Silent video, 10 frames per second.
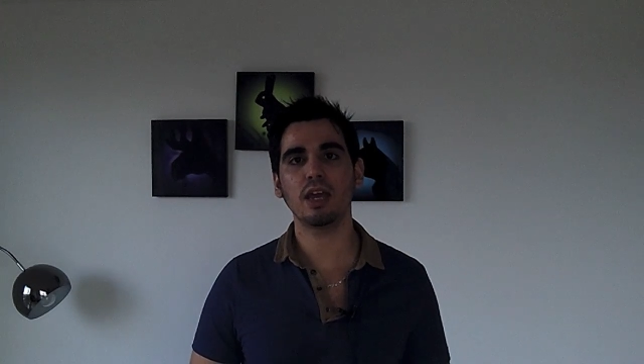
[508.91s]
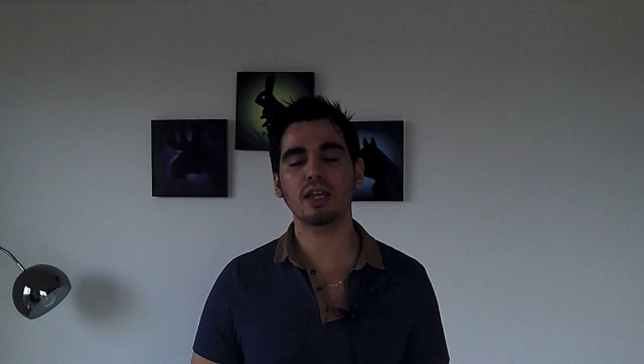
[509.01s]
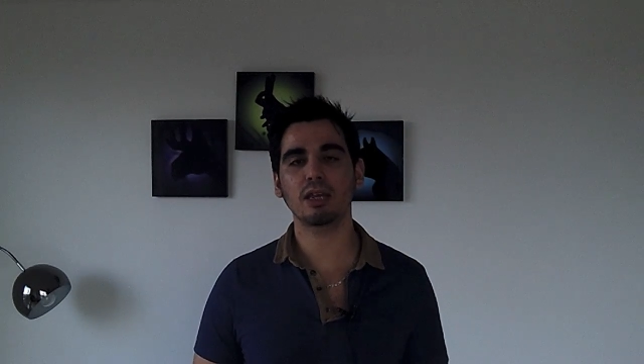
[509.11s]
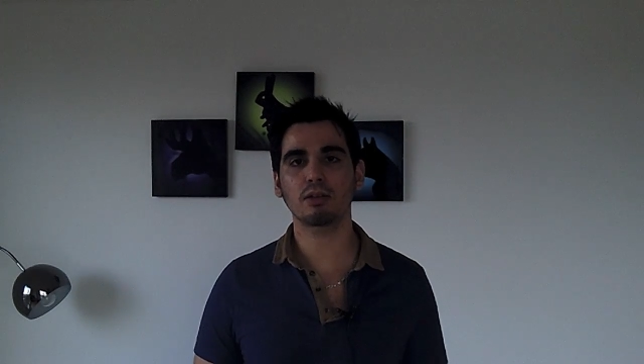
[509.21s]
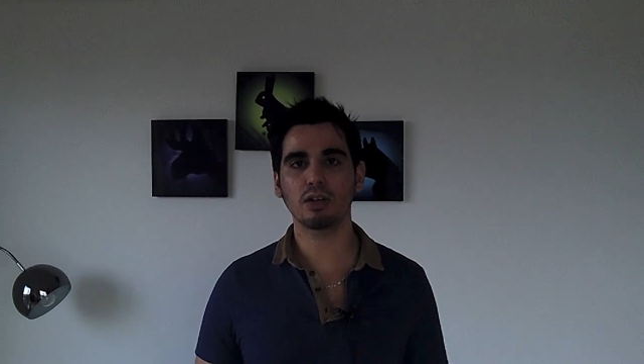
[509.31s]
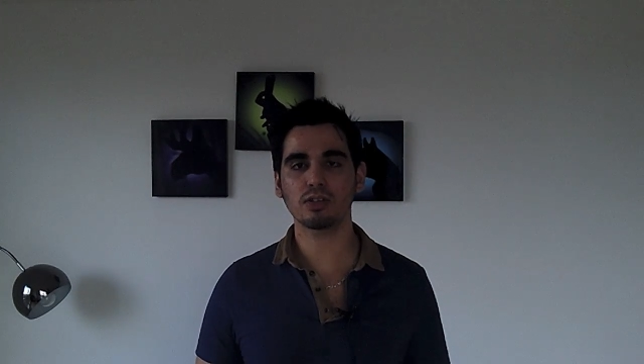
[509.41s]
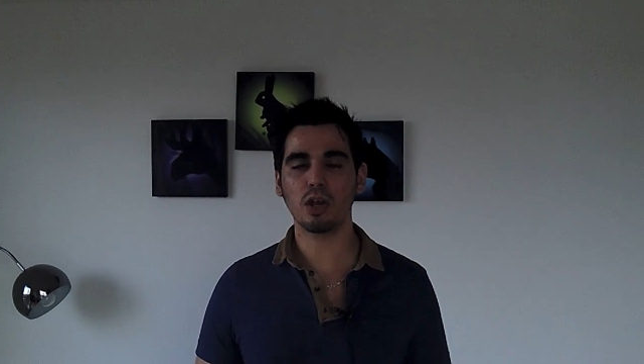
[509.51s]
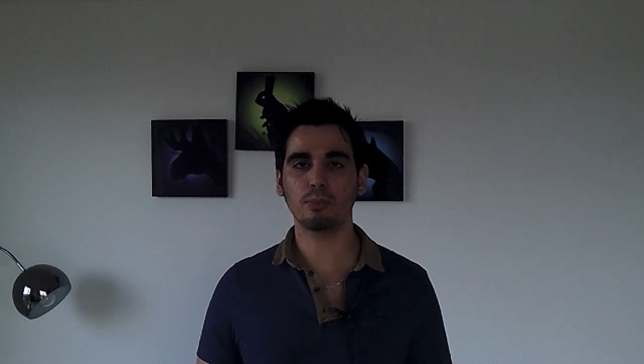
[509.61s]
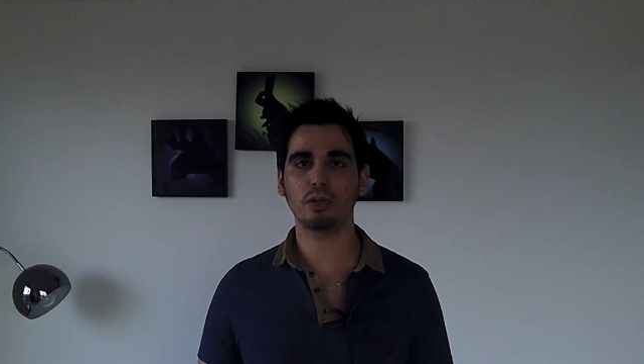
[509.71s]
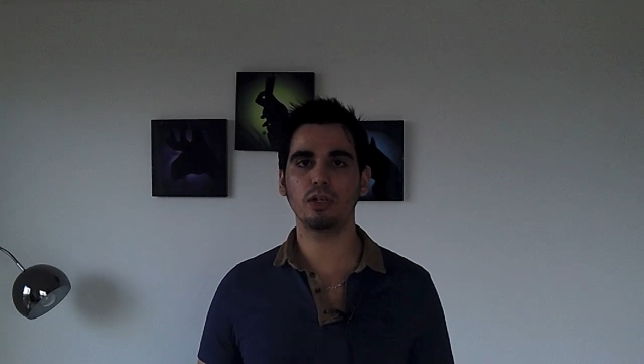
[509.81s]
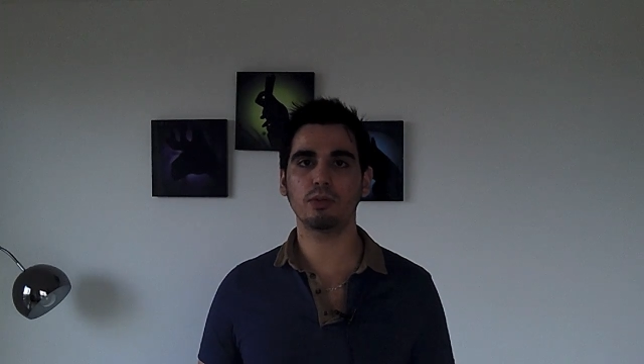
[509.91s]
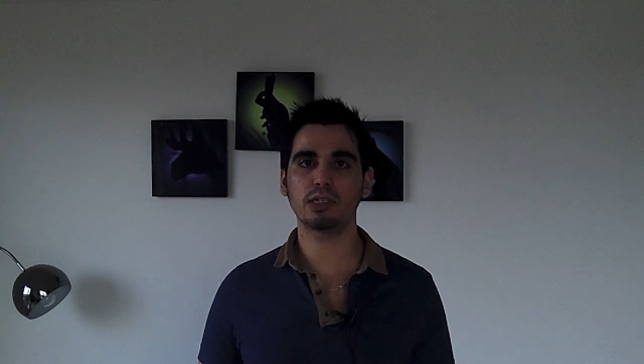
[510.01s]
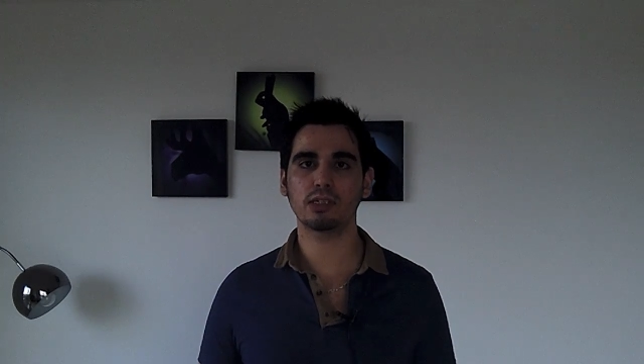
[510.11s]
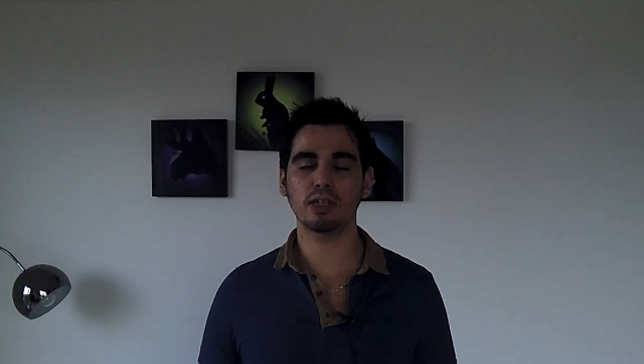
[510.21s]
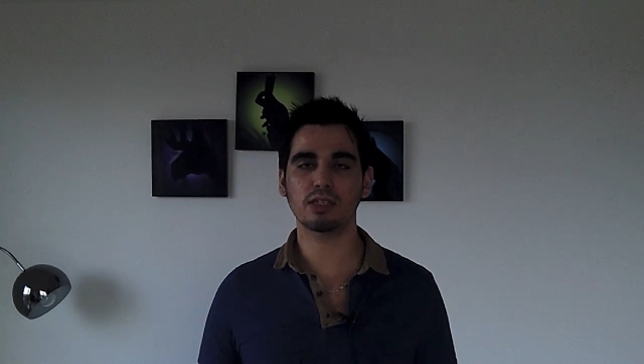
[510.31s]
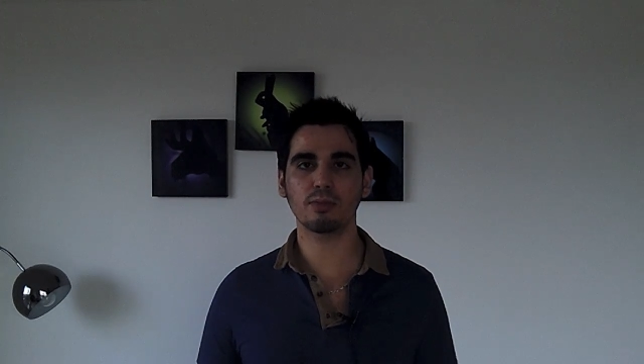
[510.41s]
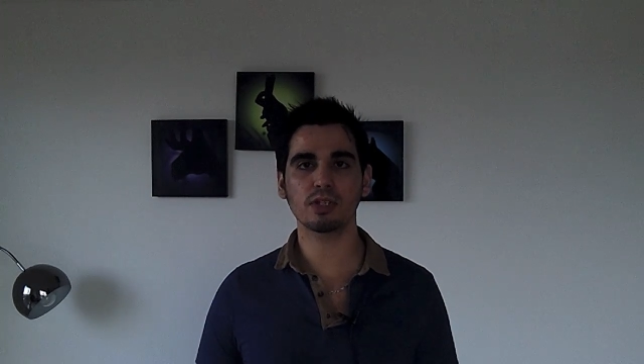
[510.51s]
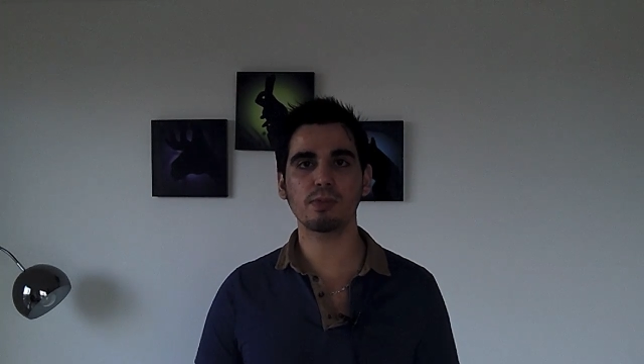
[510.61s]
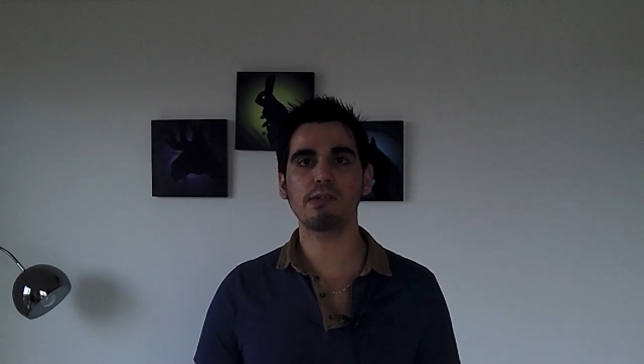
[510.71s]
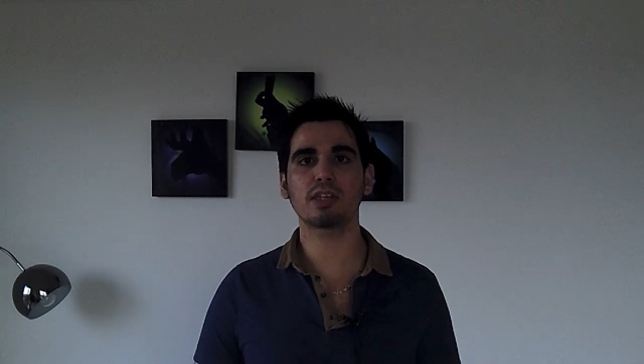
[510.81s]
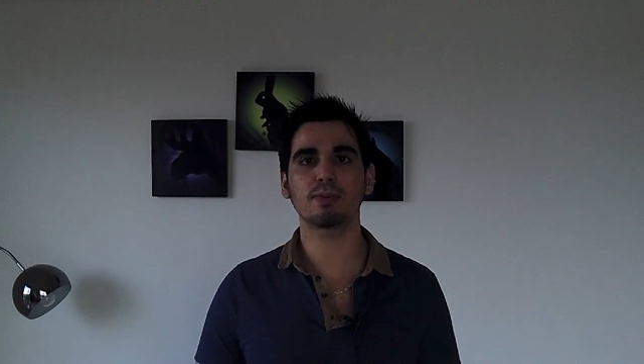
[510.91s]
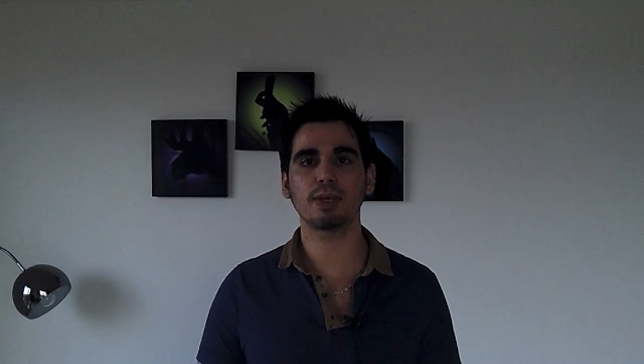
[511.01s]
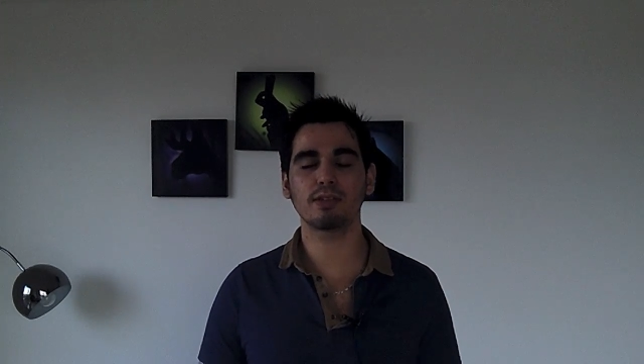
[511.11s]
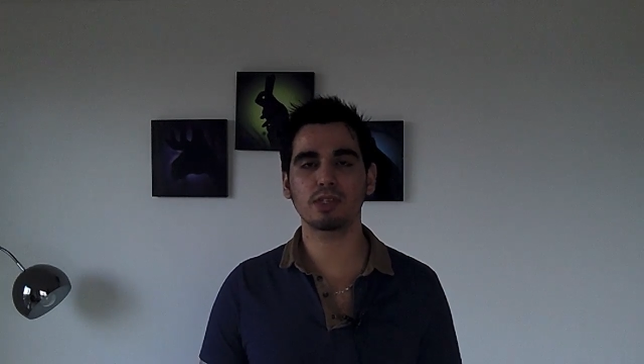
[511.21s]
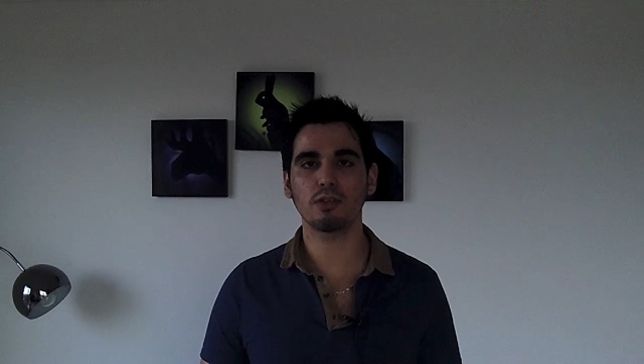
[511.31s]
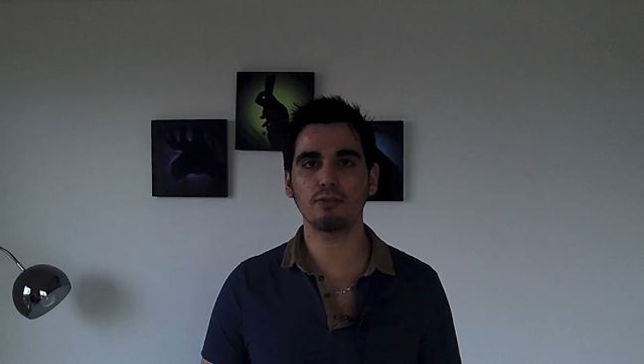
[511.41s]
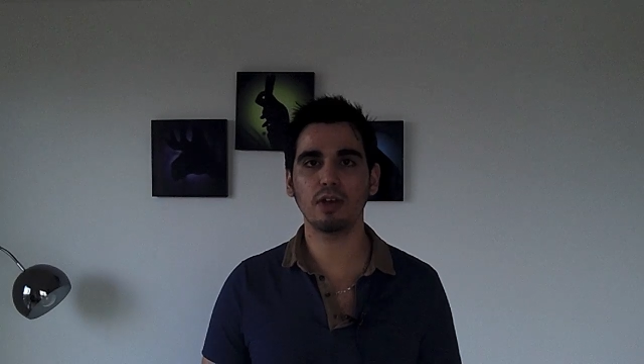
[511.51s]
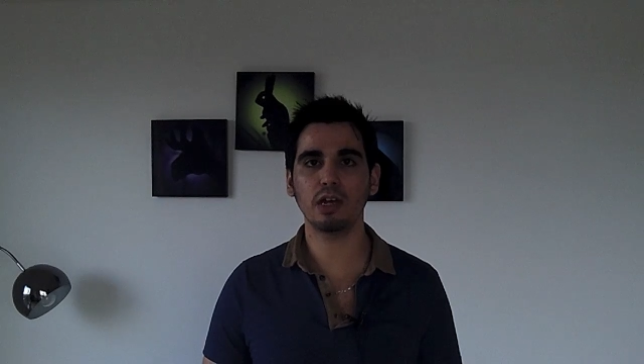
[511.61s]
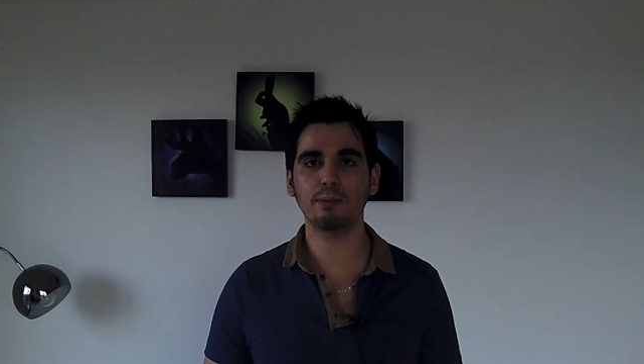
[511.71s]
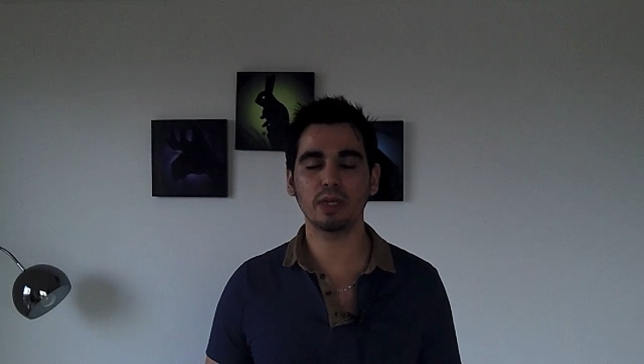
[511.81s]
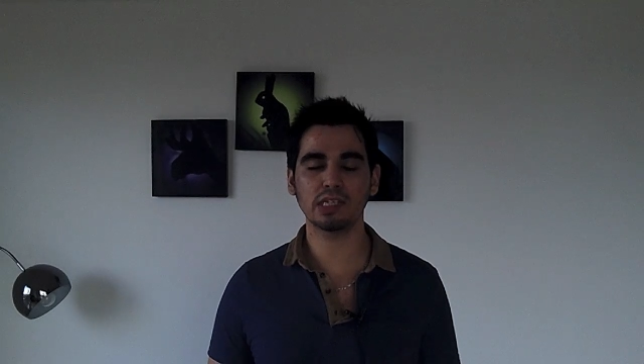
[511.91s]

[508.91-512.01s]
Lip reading: I came across Opera, which is a much better experience so far,